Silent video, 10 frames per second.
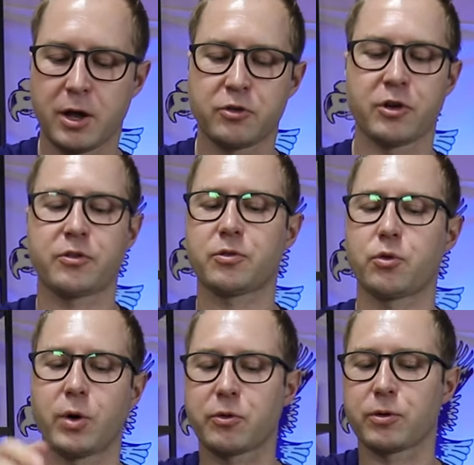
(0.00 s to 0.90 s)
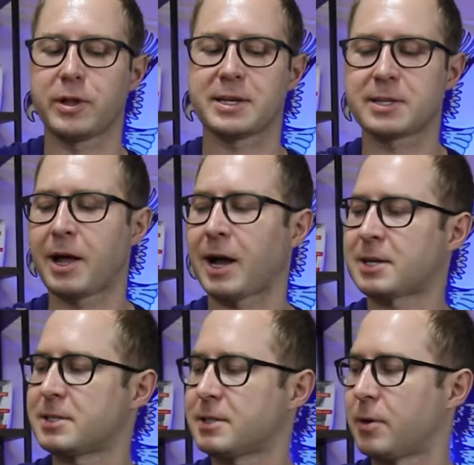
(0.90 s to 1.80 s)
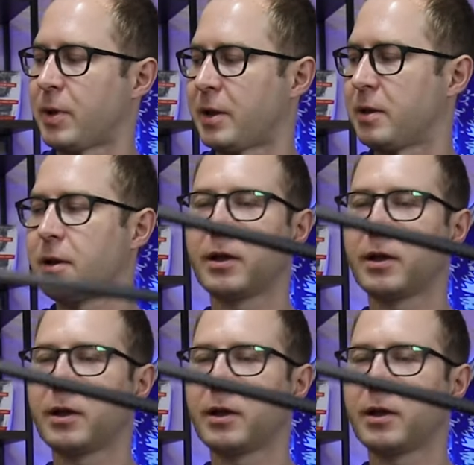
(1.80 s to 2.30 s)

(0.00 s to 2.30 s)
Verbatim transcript: just quick release locks. I mean,